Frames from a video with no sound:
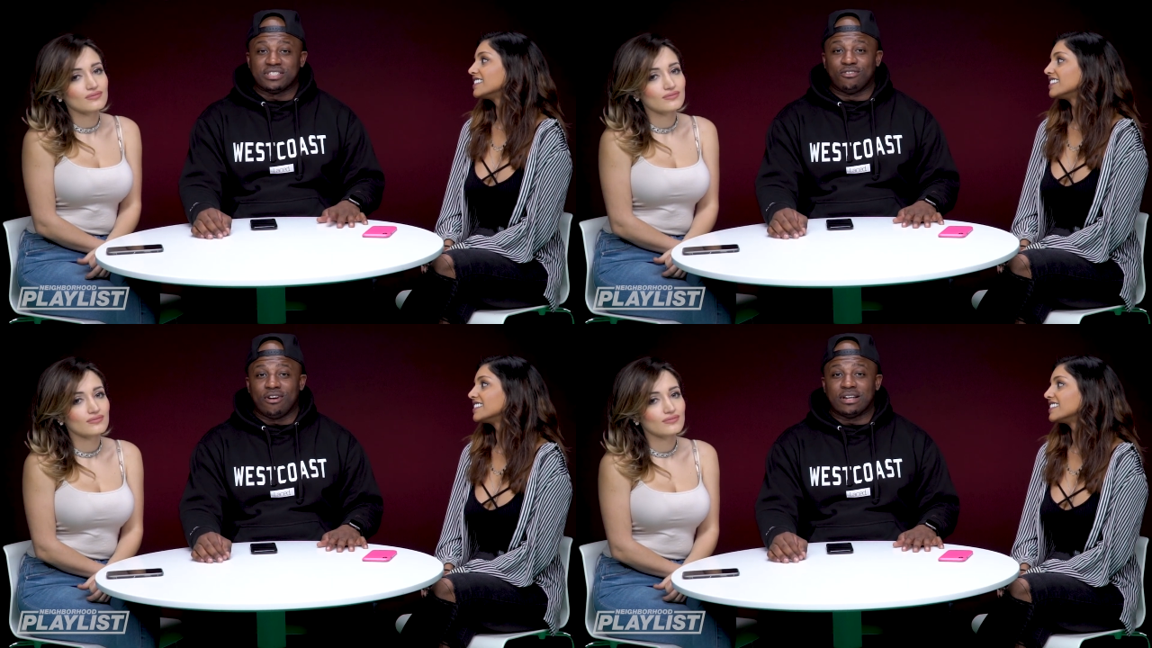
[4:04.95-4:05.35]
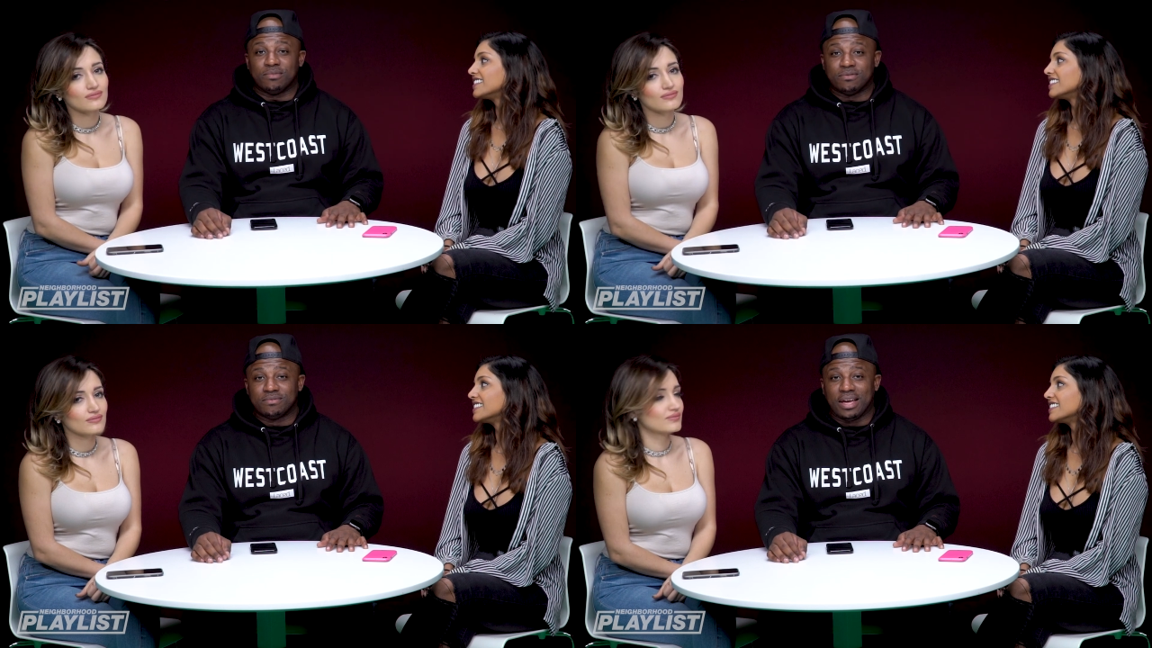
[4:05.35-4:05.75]
Speaker 1: is
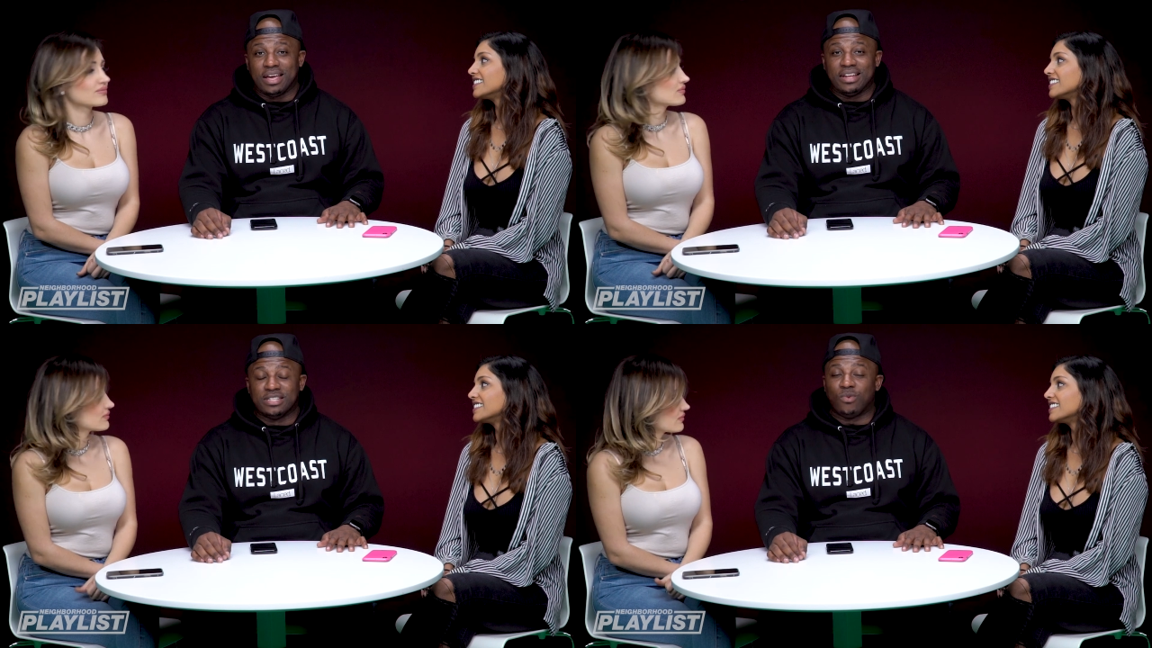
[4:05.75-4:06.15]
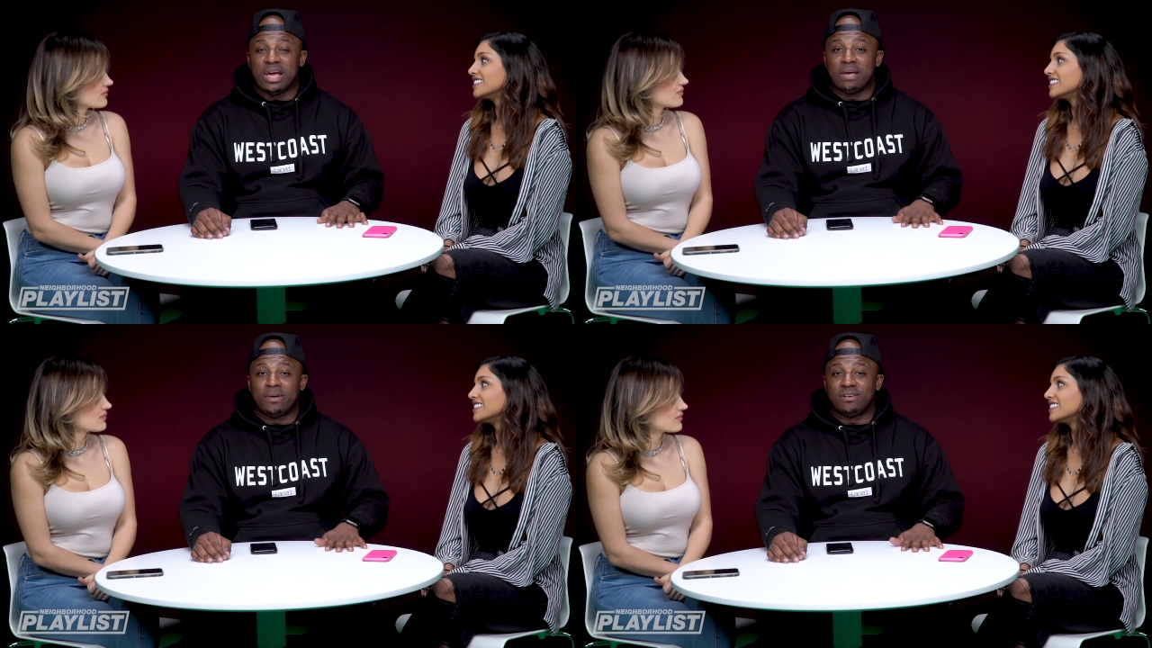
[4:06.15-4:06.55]
incredible and it's
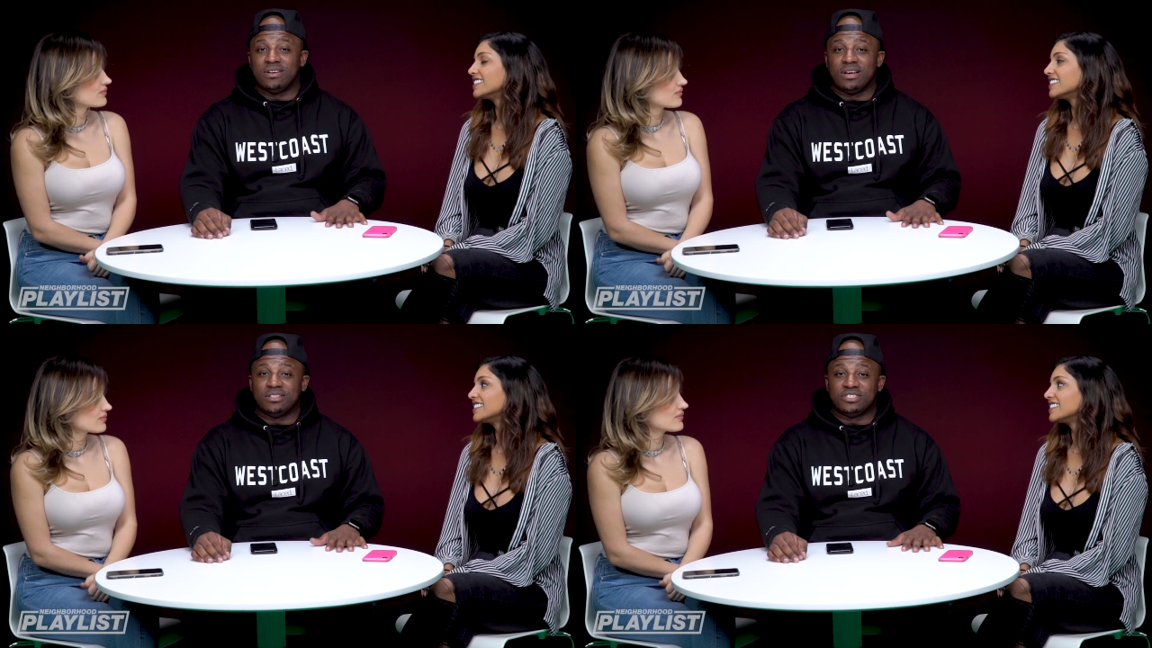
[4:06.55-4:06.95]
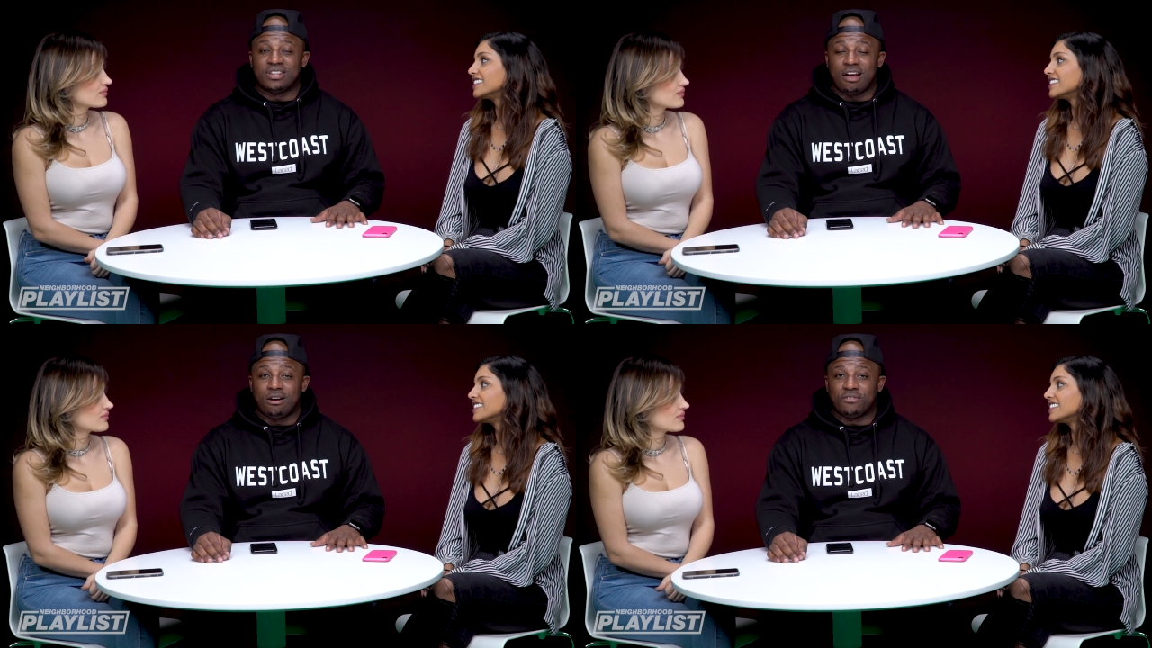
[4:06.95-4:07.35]
way better than other shit
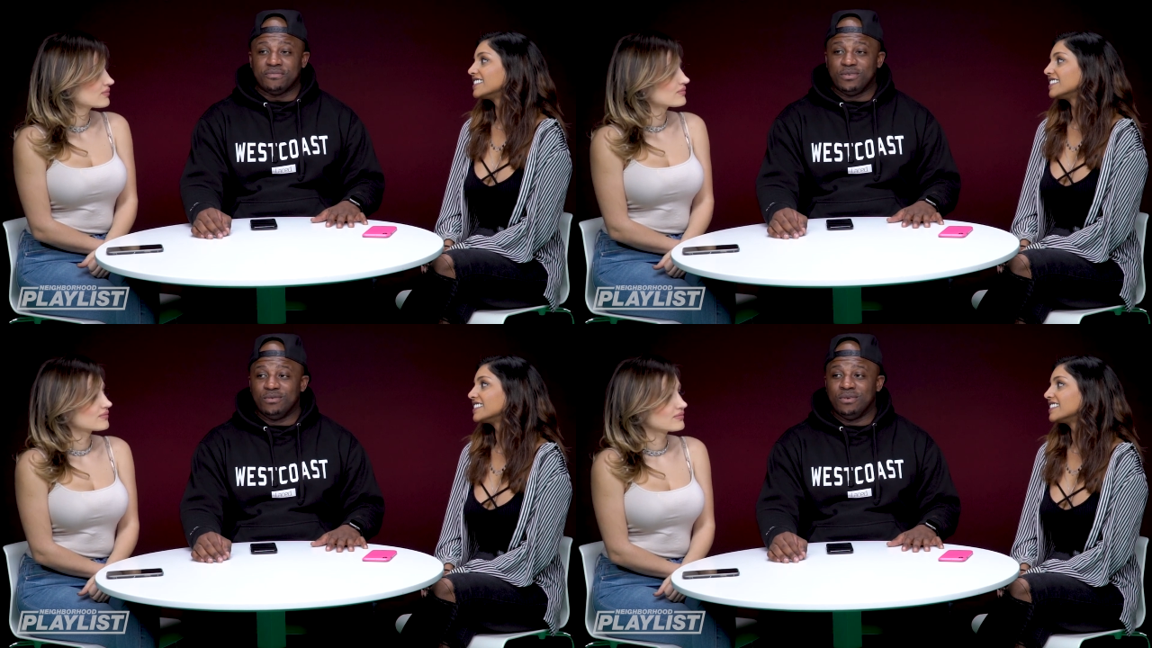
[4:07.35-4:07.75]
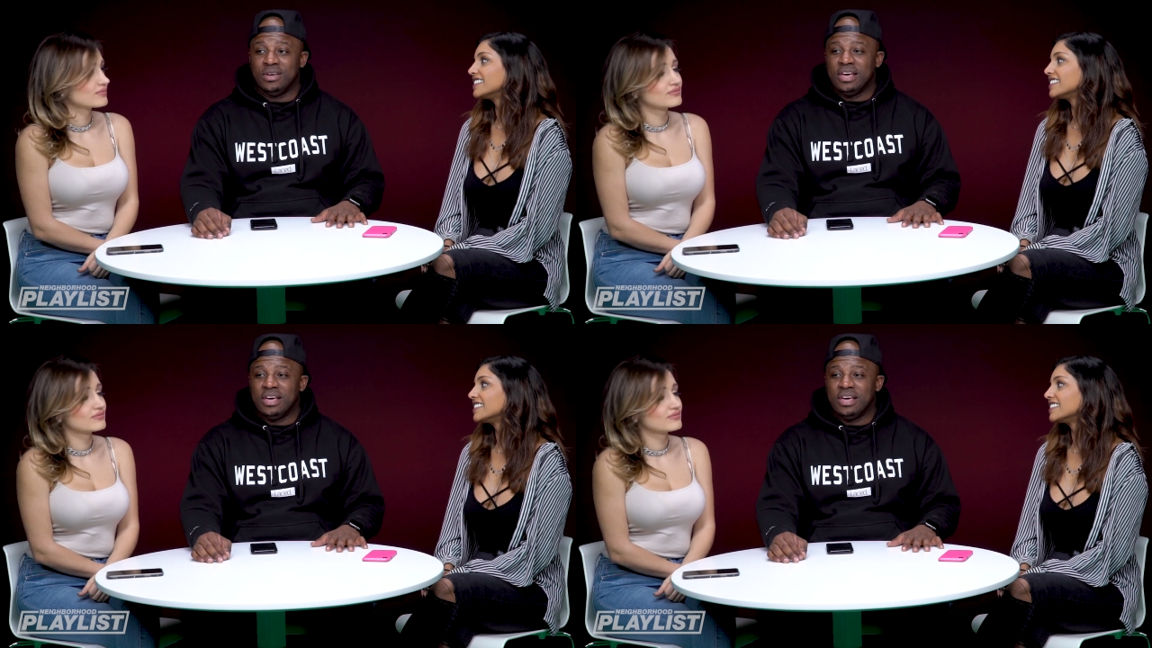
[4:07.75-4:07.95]
I heard from you.